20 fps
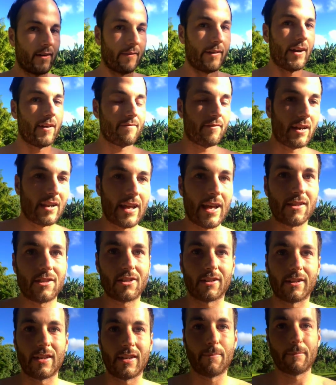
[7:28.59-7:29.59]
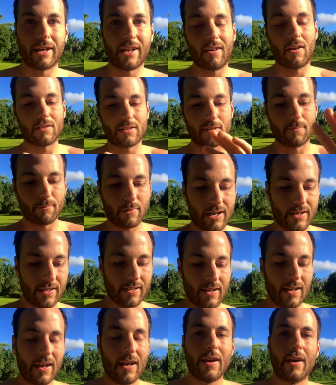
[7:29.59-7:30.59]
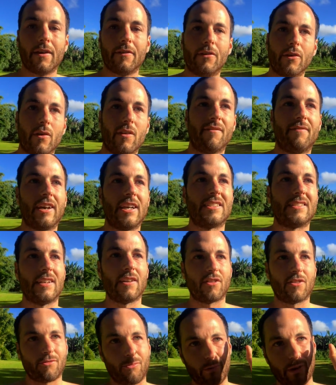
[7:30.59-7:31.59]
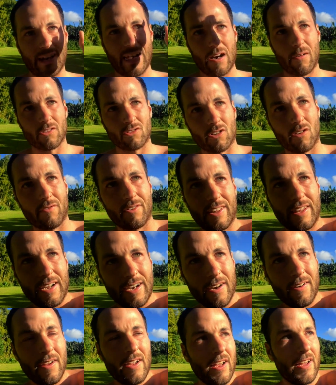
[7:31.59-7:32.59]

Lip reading: right, financially, and making all this money, they're investing 3 hours over there,